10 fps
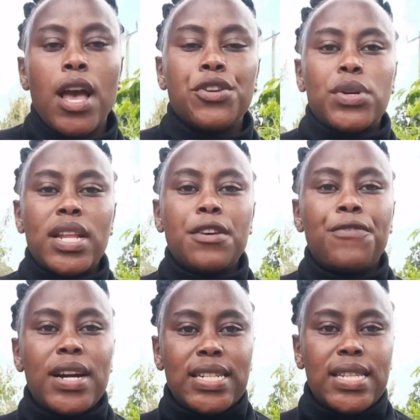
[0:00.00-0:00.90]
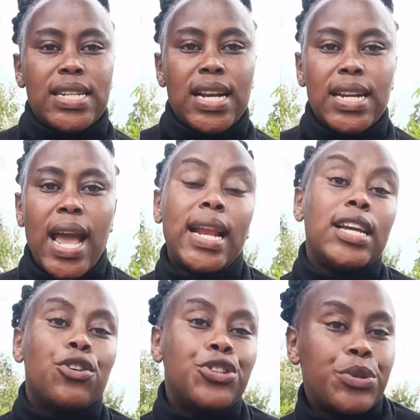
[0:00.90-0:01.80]
So another factor that can highly
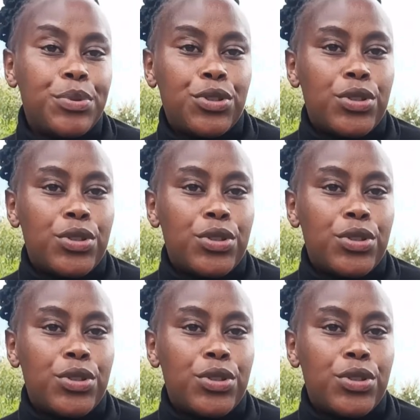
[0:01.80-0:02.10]
contribute